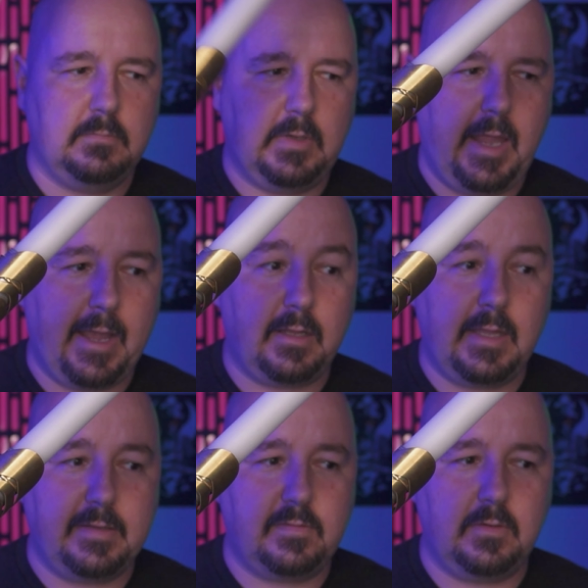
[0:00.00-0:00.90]

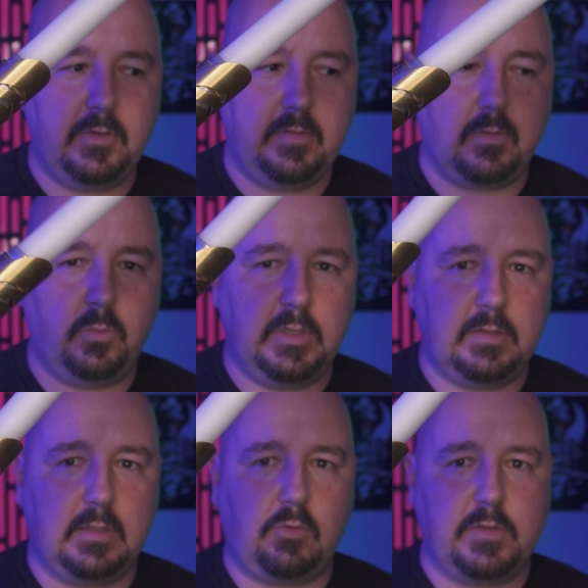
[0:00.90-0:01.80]
Acolyte series. So we'll get
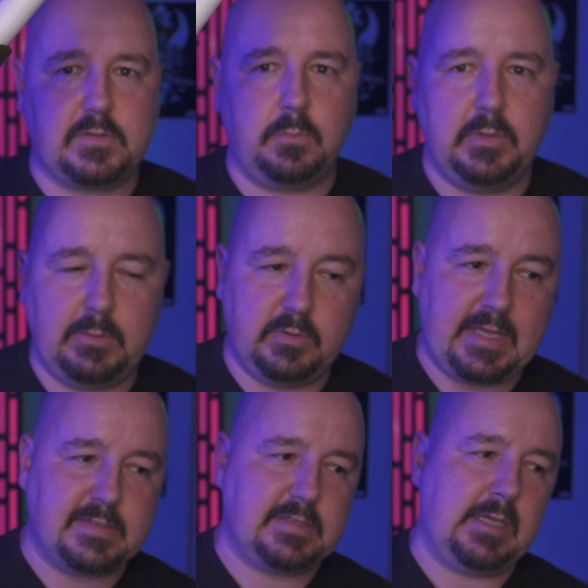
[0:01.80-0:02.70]
the crystal bleed with
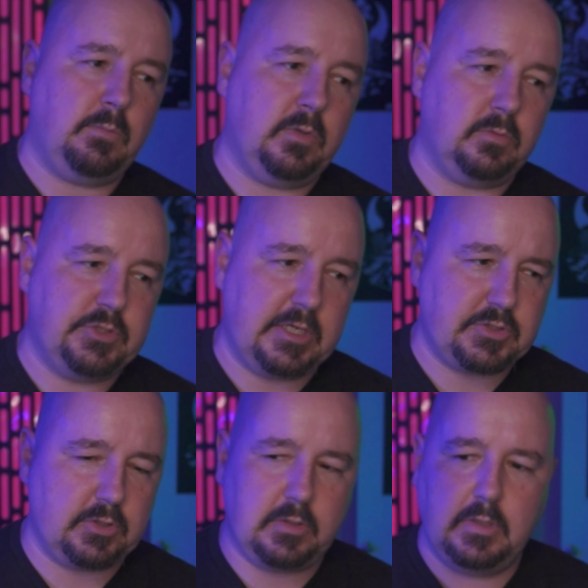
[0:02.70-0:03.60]
that same little
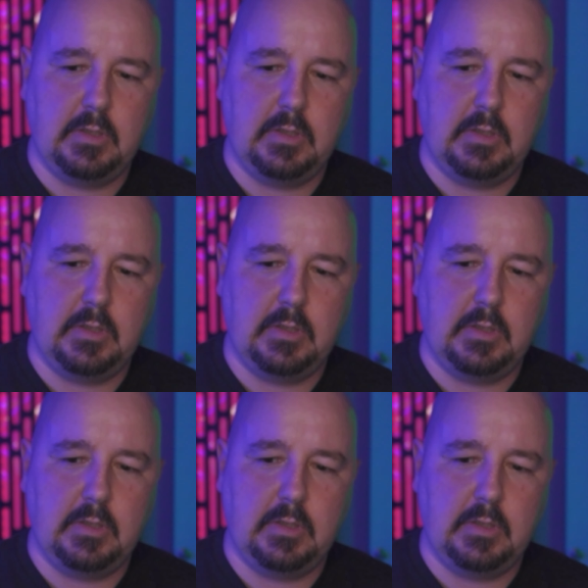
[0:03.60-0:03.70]
gesture.